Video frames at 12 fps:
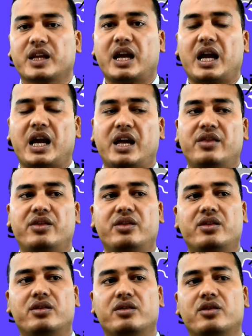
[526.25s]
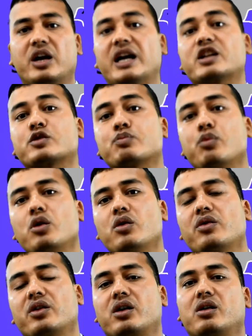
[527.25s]
and the export
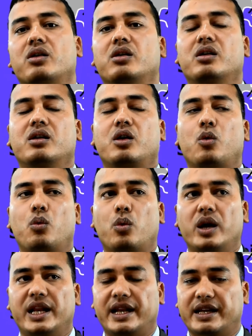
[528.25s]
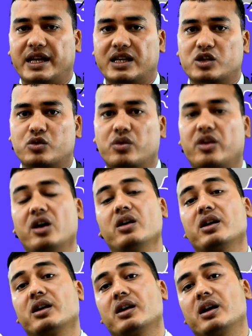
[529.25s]
the oil and gas to the
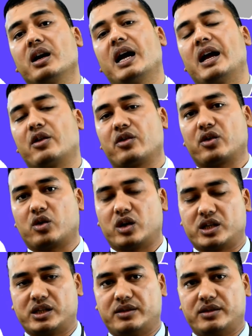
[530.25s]
another country.